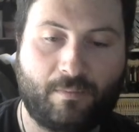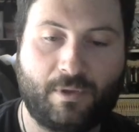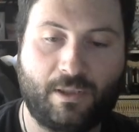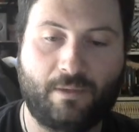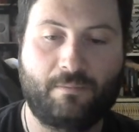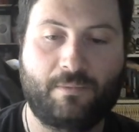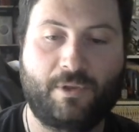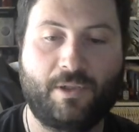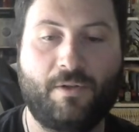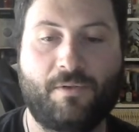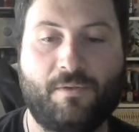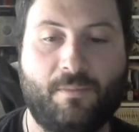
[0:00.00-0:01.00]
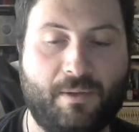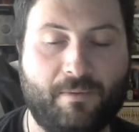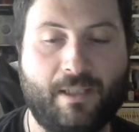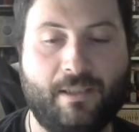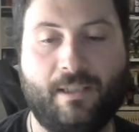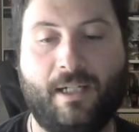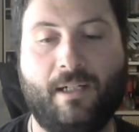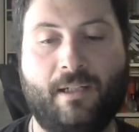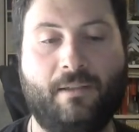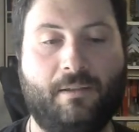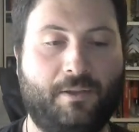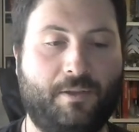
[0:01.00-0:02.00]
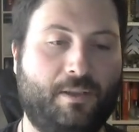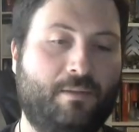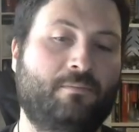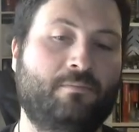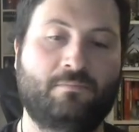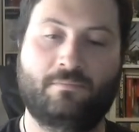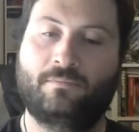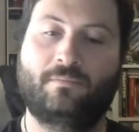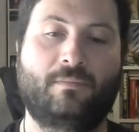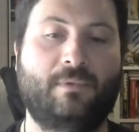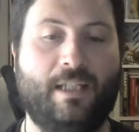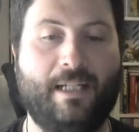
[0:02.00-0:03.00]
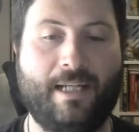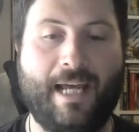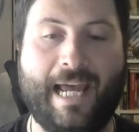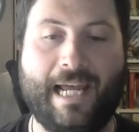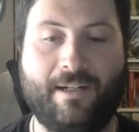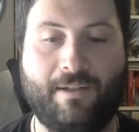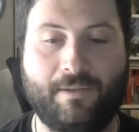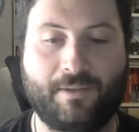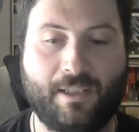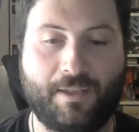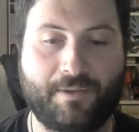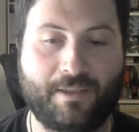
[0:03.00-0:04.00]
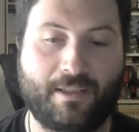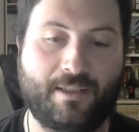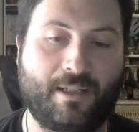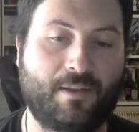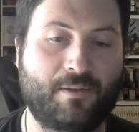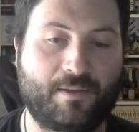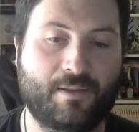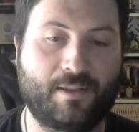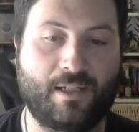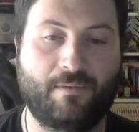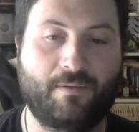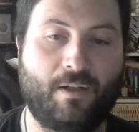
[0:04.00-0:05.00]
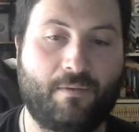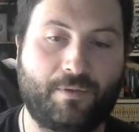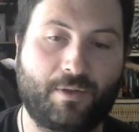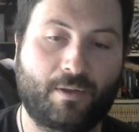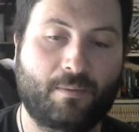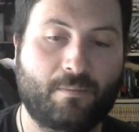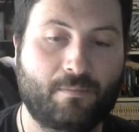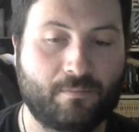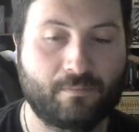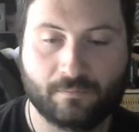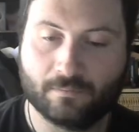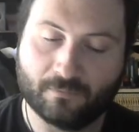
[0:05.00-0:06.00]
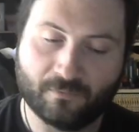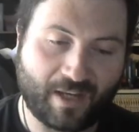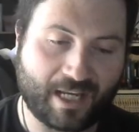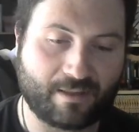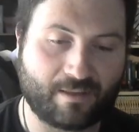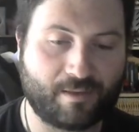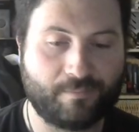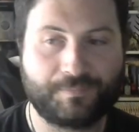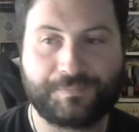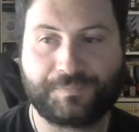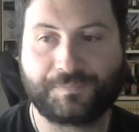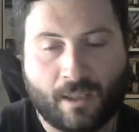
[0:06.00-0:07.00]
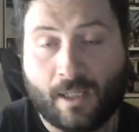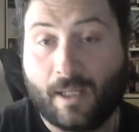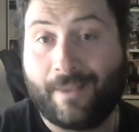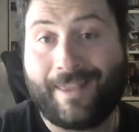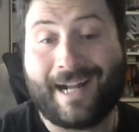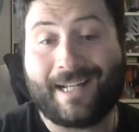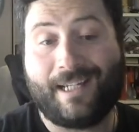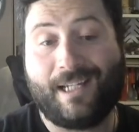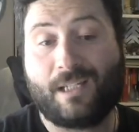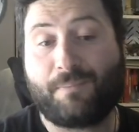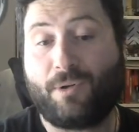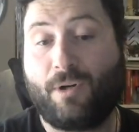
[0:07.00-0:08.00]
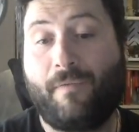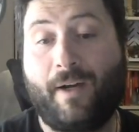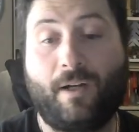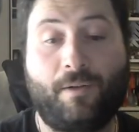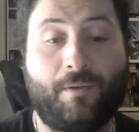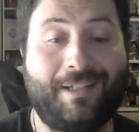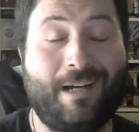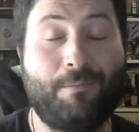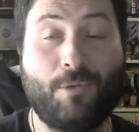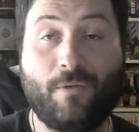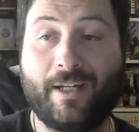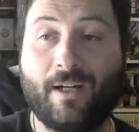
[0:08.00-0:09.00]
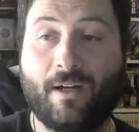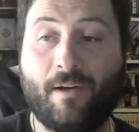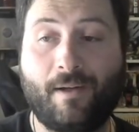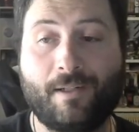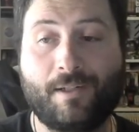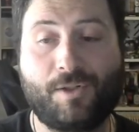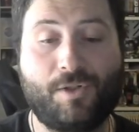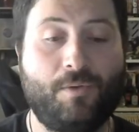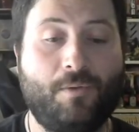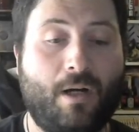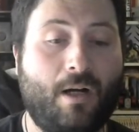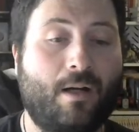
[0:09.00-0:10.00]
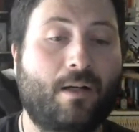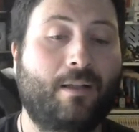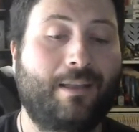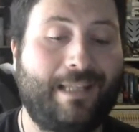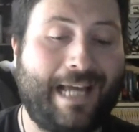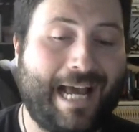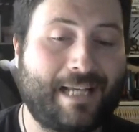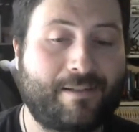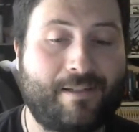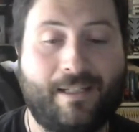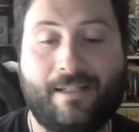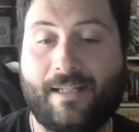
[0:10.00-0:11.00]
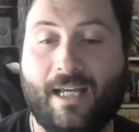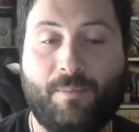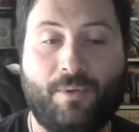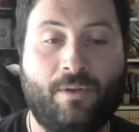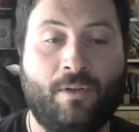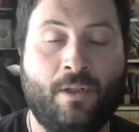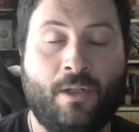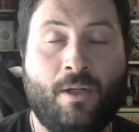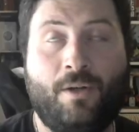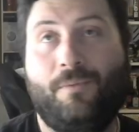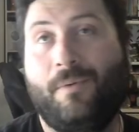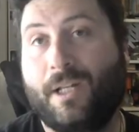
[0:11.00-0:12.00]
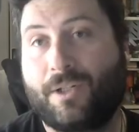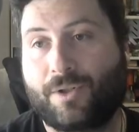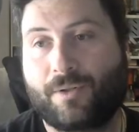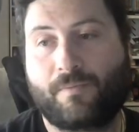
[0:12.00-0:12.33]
you know, your nose would be right there, and you could then add all the other details and stuff of your face. That is profile. Now moving on to our last example, which,